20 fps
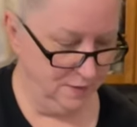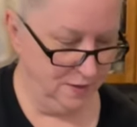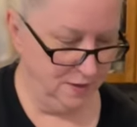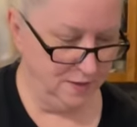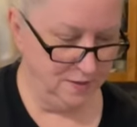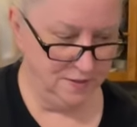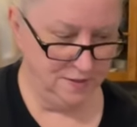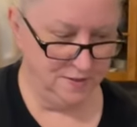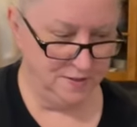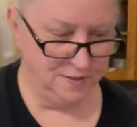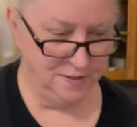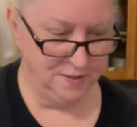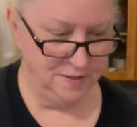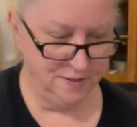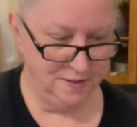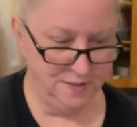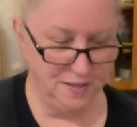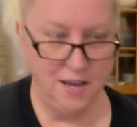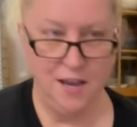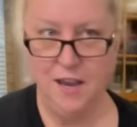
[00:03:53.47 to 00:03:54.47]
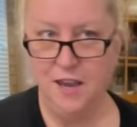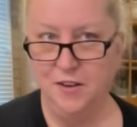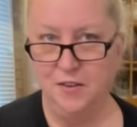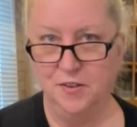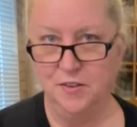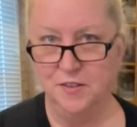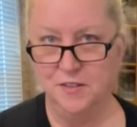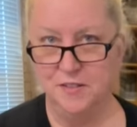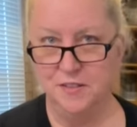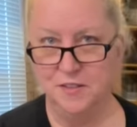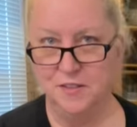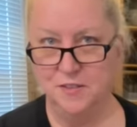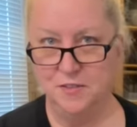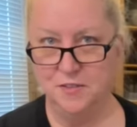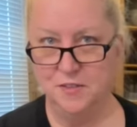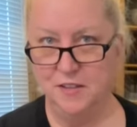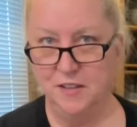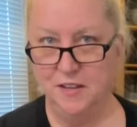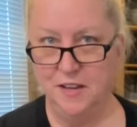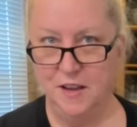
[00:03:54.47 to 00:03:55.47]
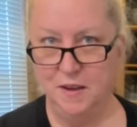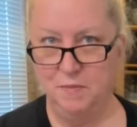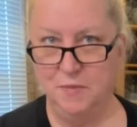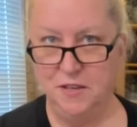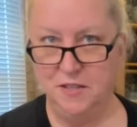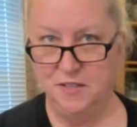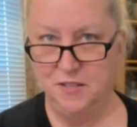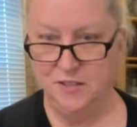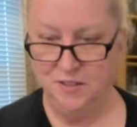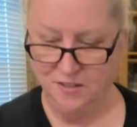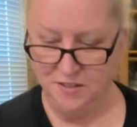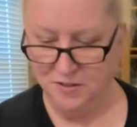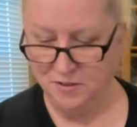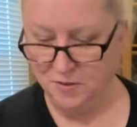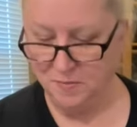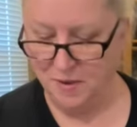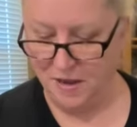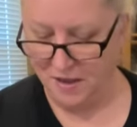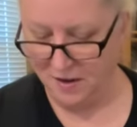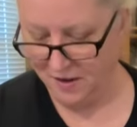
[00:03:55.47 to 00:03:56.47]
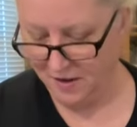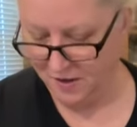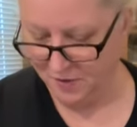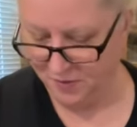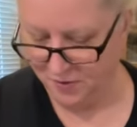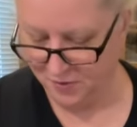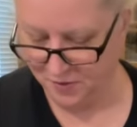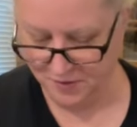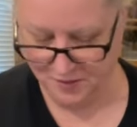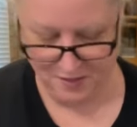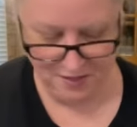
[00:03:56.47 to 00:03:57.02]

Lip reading: It's tiled, so there's really not much you can do about it. If it was